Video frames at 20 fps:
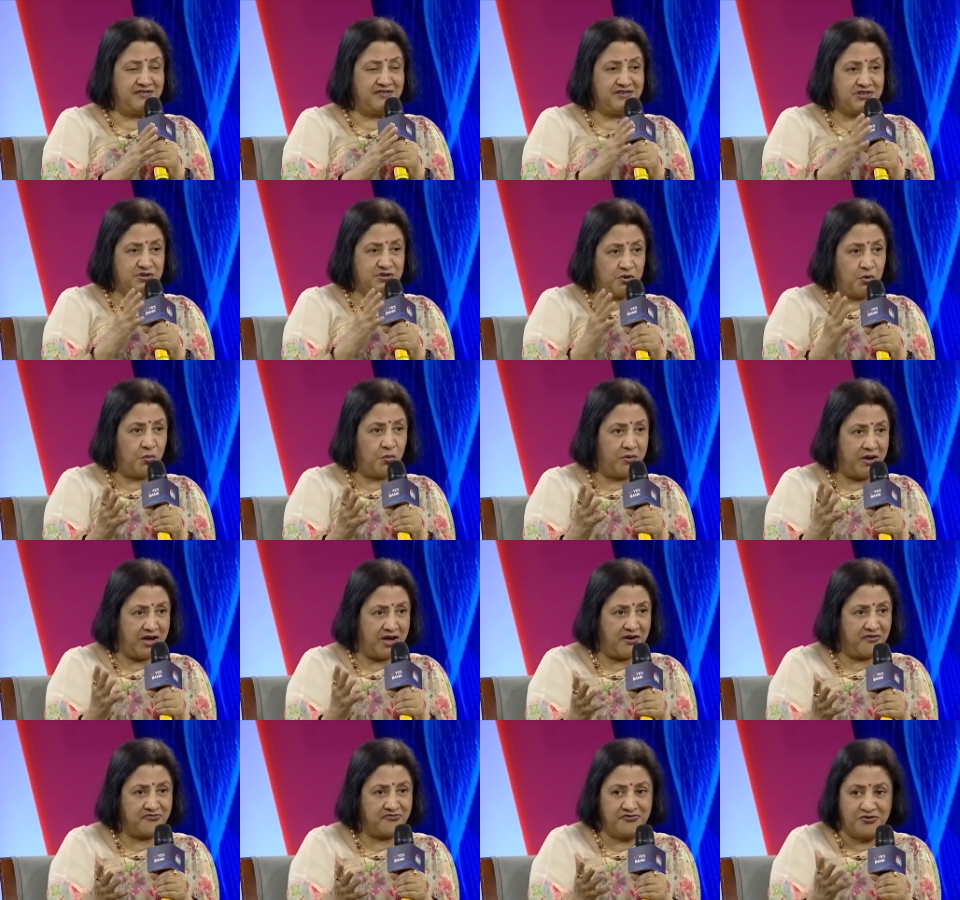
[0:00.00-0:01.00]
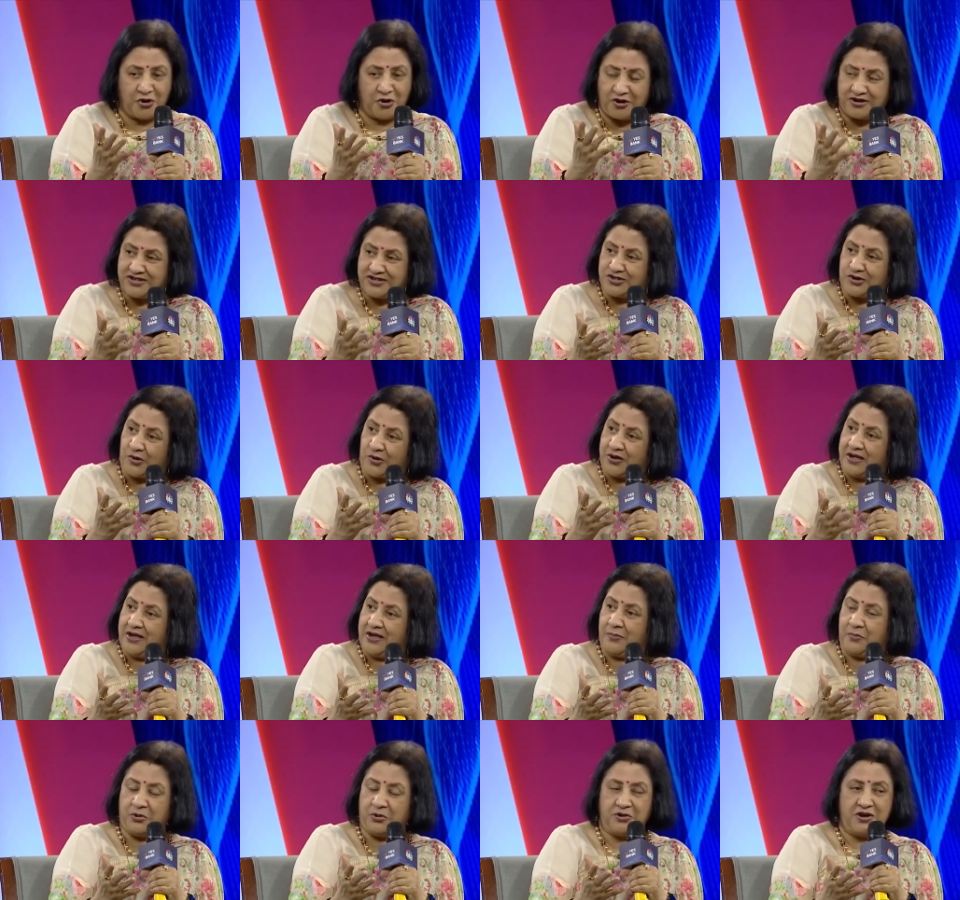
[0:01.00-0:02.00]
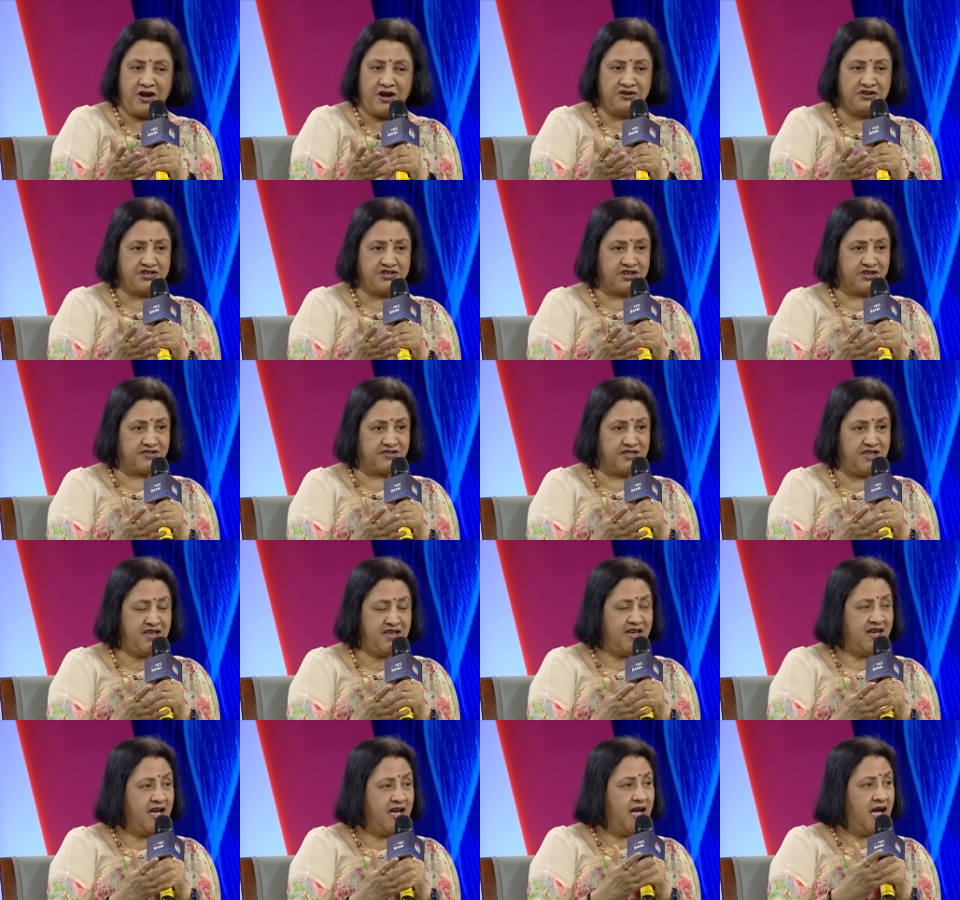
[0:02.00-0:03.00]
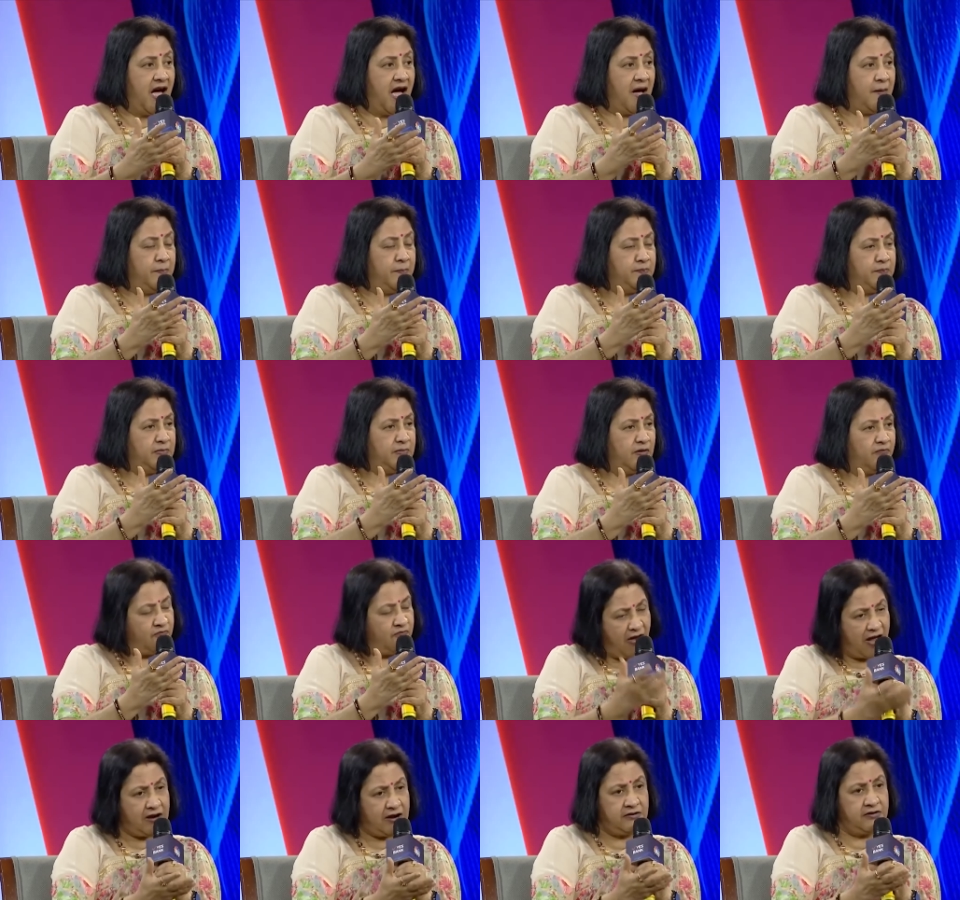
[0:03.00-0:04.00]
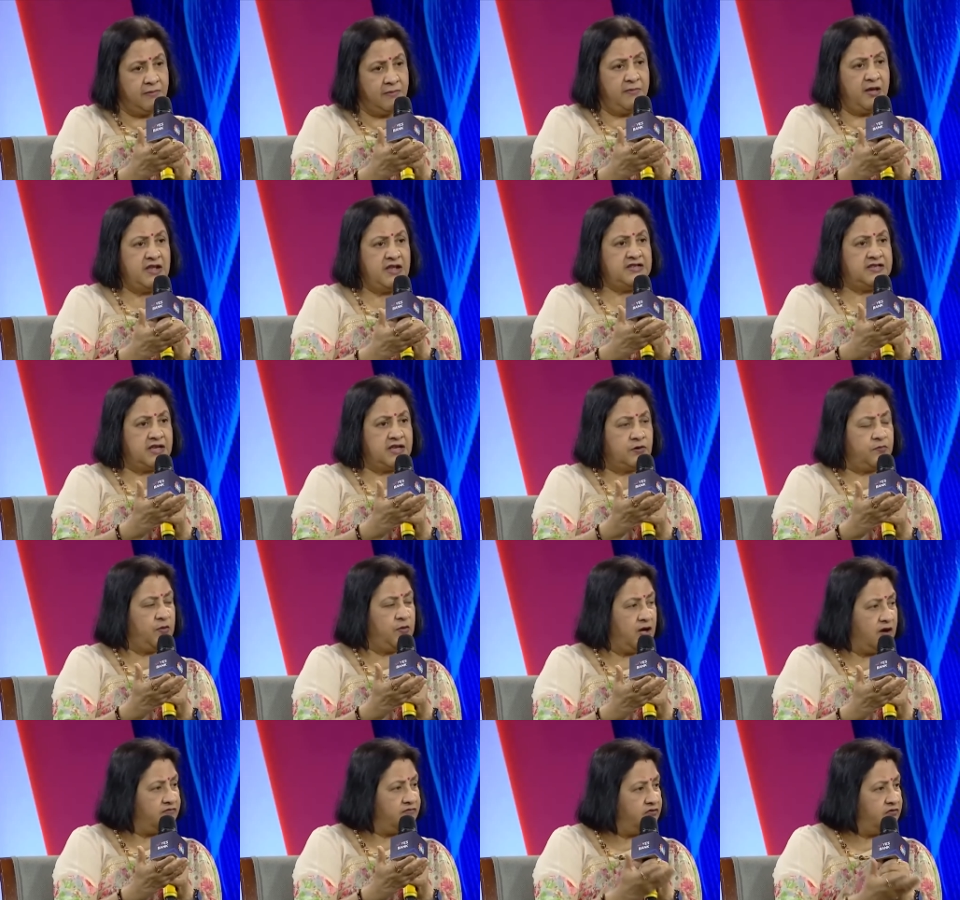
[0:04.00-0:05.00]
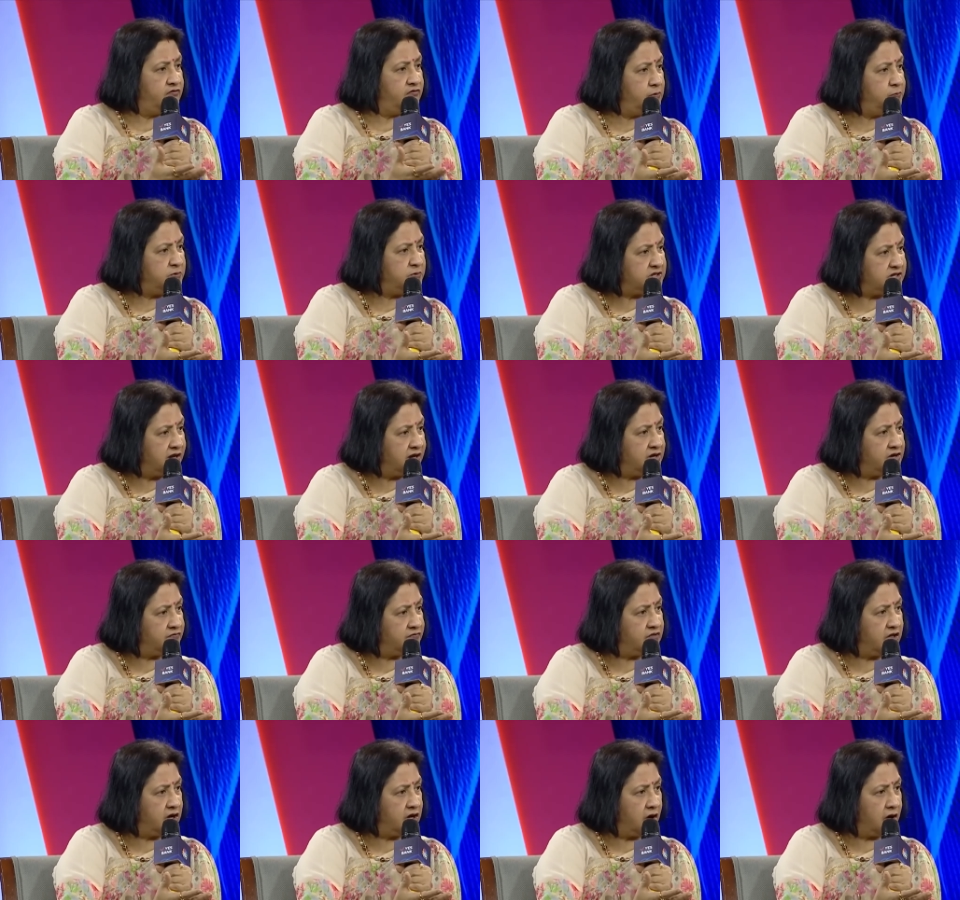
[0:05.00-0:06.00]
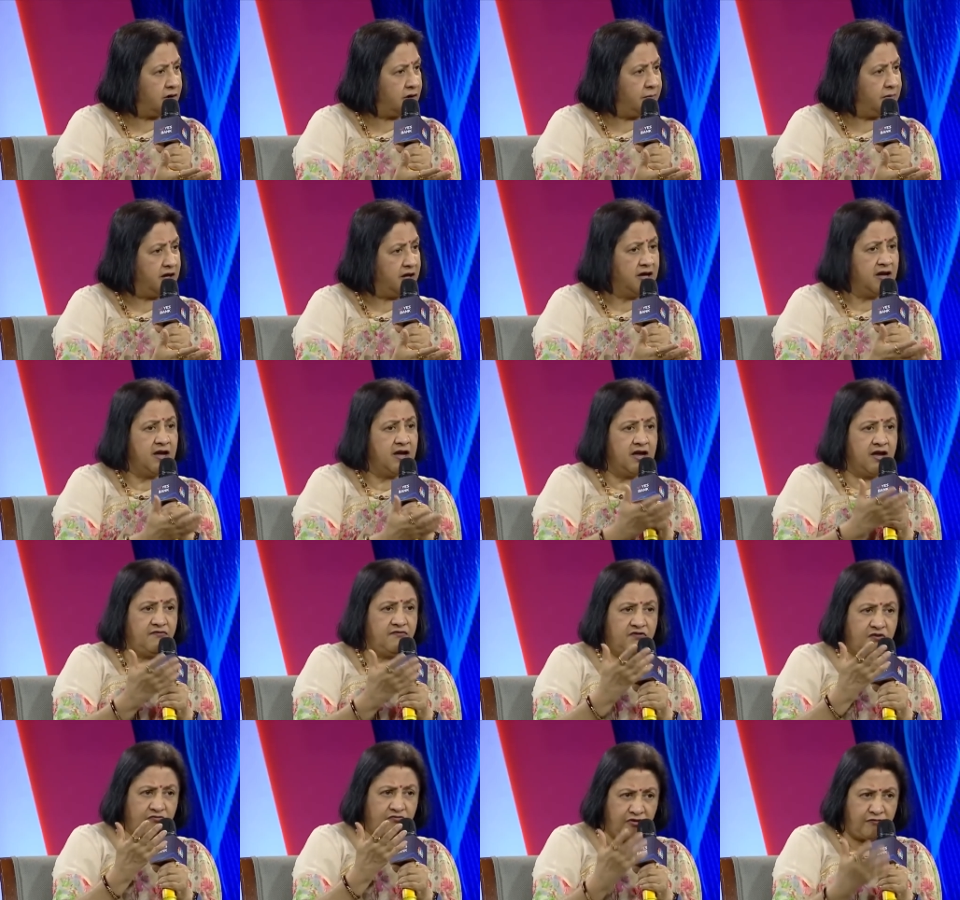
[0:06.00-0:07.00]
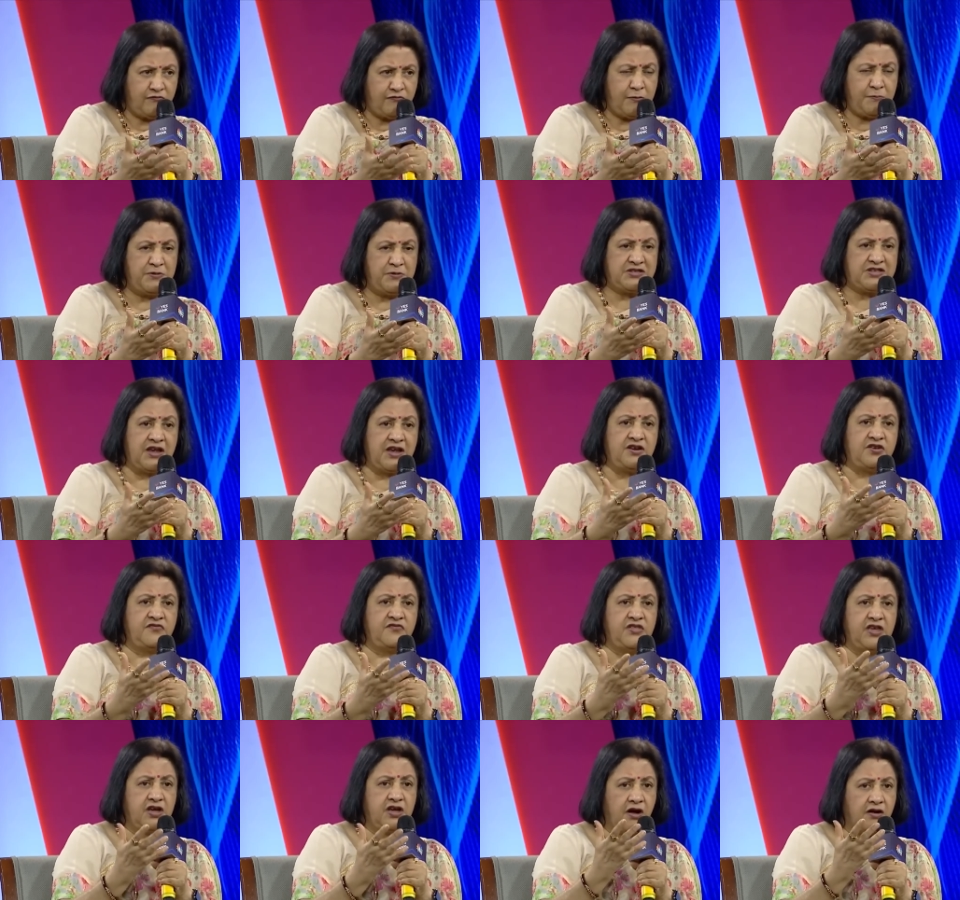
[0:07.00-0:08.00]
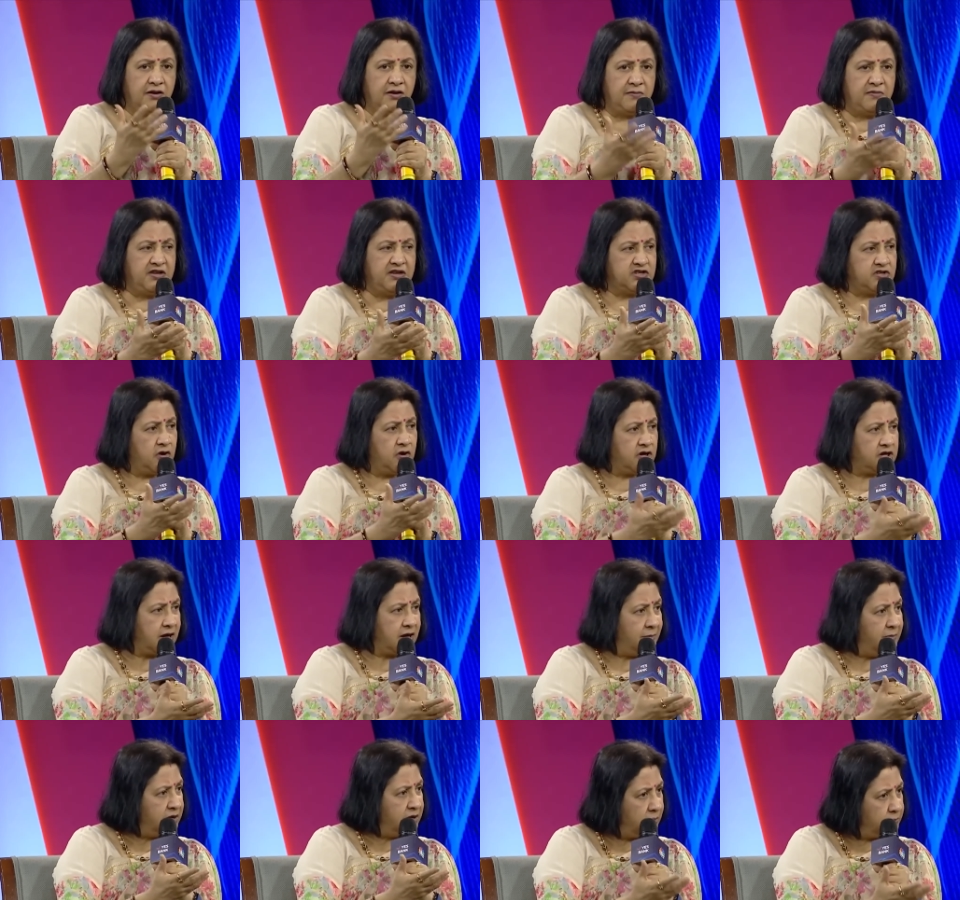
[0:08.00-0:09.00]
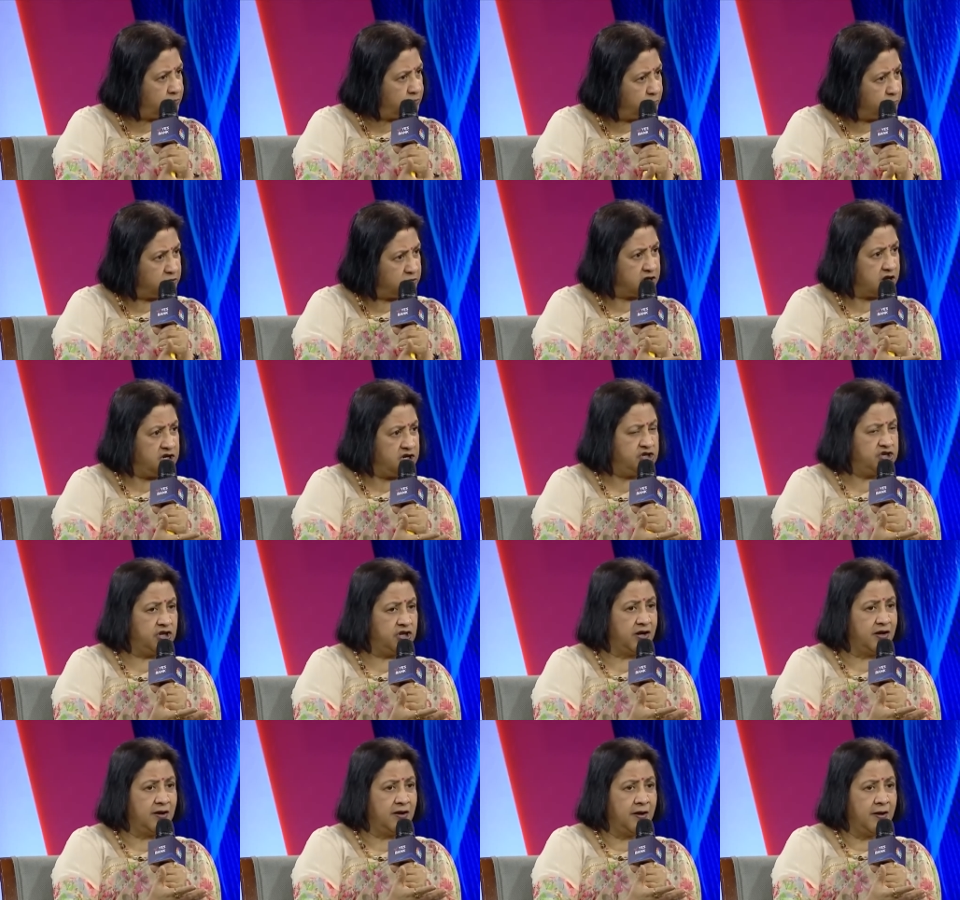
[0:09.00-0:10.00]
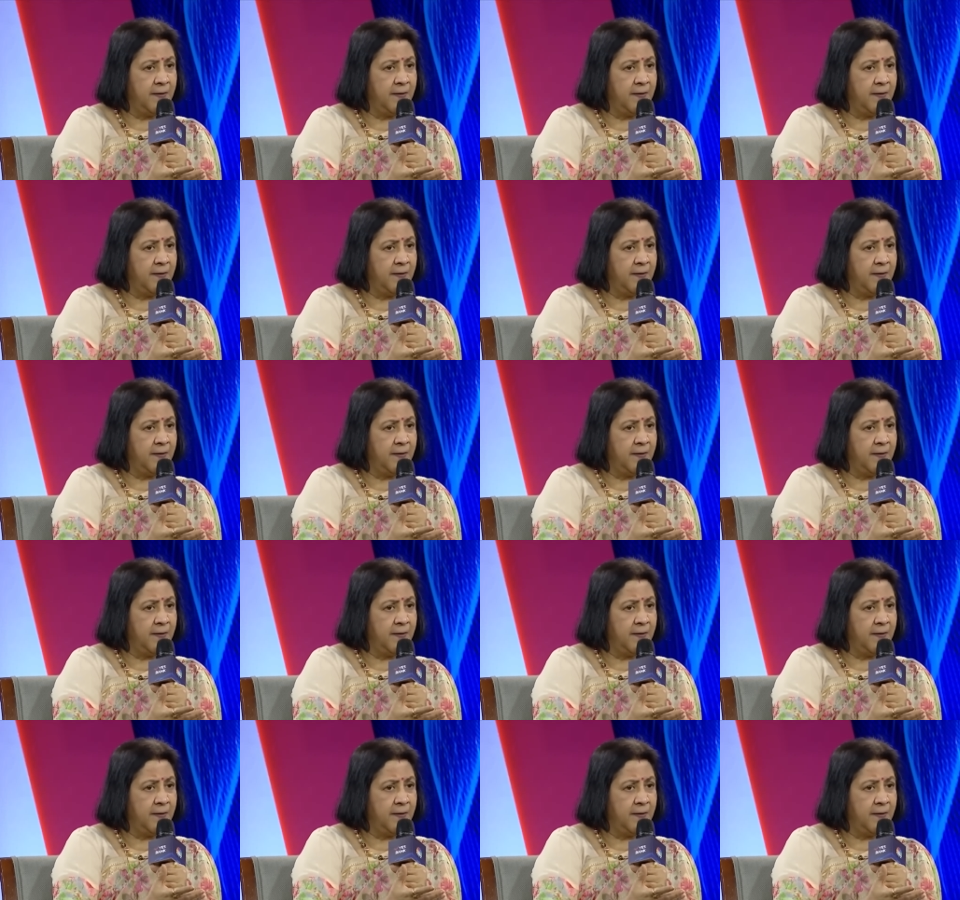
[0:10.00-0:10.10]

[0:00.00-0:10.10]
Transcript: there is no way of not talking about Nari Shakti. The fact remains that we are 50% of the economy. If the 50% of the economy is not coming up to potential,